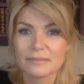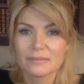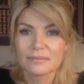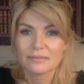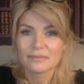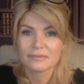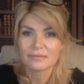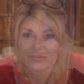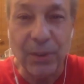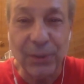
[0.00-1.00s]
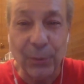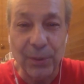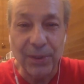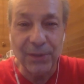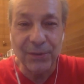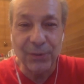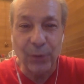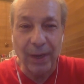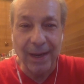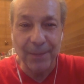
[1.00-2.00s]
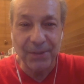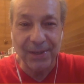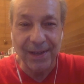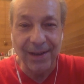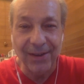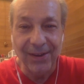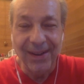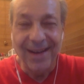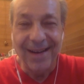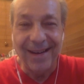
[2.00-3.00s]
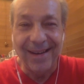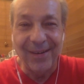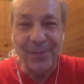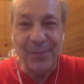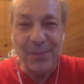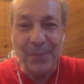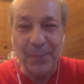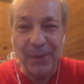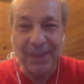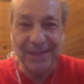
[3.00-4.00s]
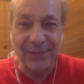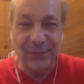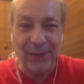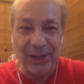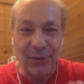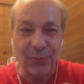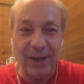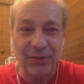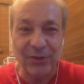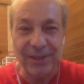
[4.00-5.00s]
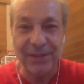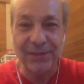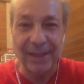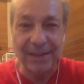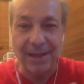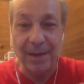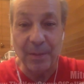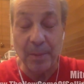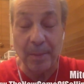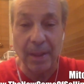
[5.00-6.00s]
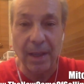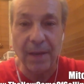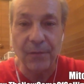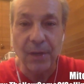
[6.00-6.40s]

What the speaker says: I think I was always who I am today, but at different iterations at time in my life.